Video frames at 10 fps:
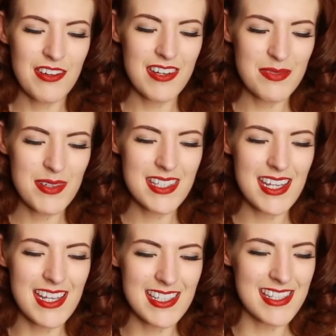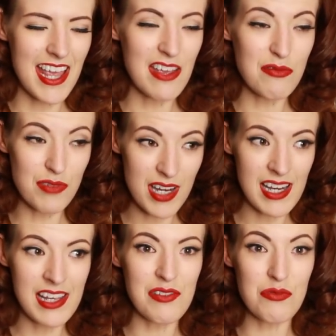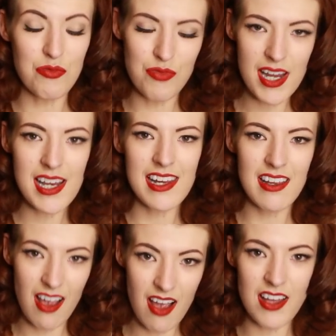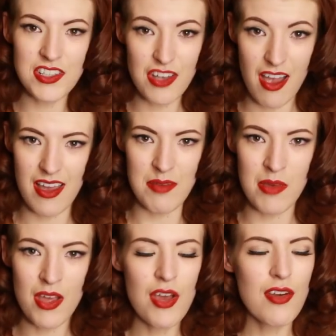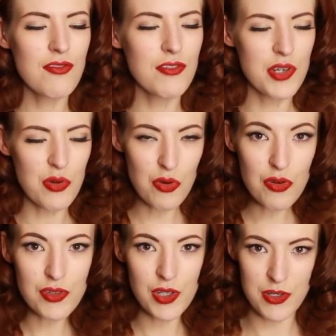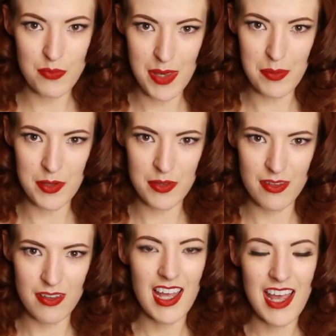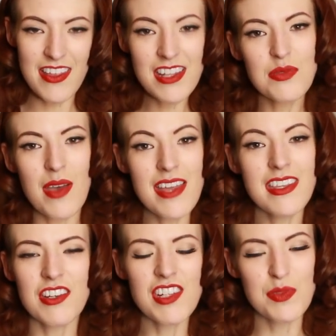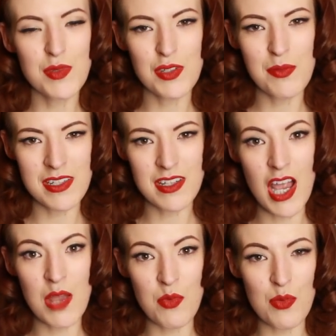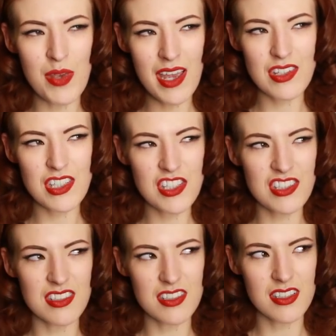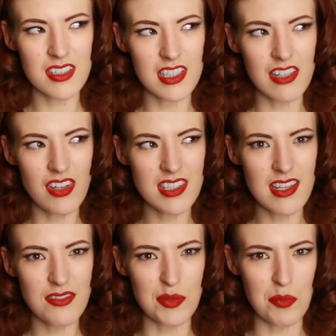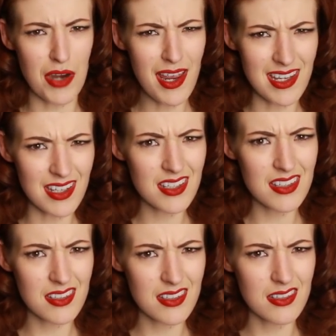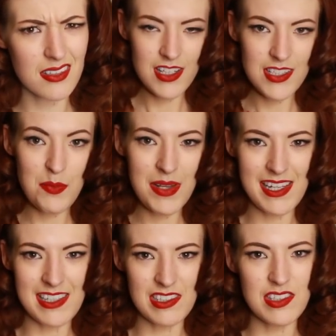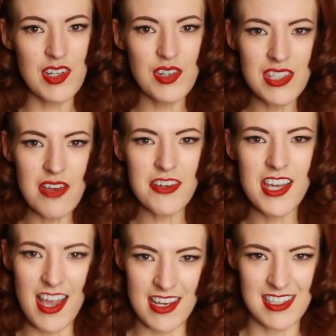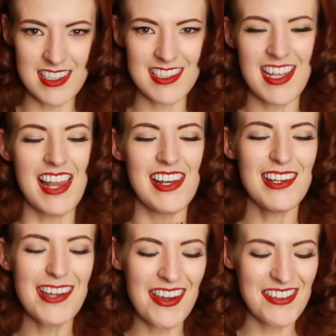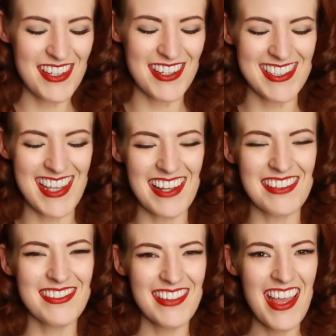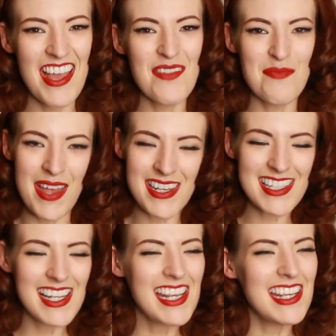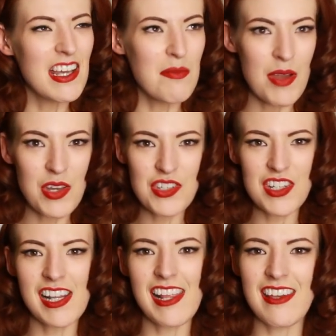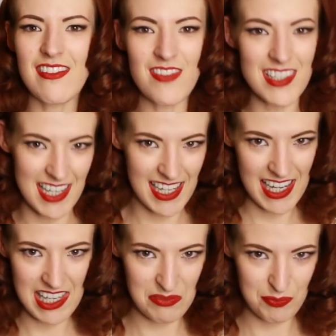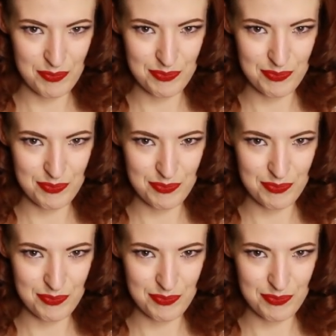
Christmas is a really, really hard time for an awful lot of people. And that's why I think Christmas should be a time when we actually just give ourselves a break. So please do yourself a kindness and look after yourself mentally, emotionally, physically.